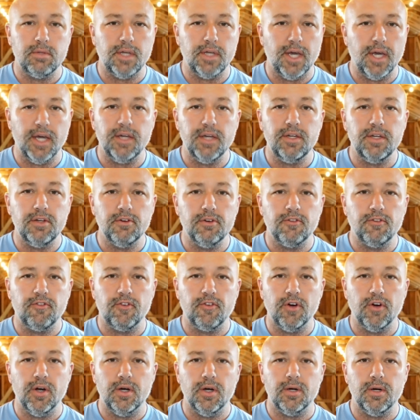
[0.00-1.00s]
gang you're
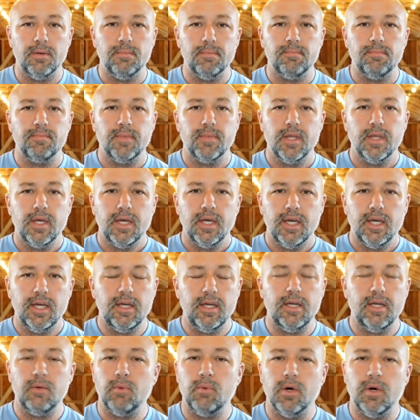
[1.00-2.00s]
from,
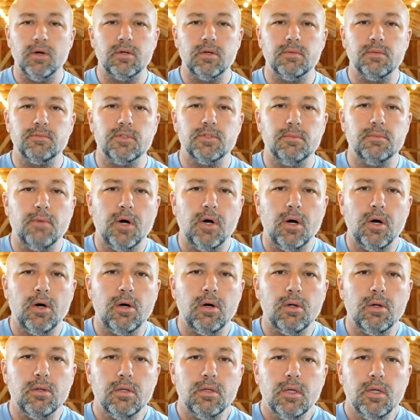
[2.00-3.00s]
he welcomes them
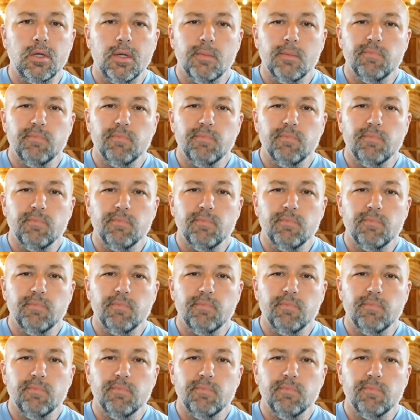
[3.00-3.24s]
all.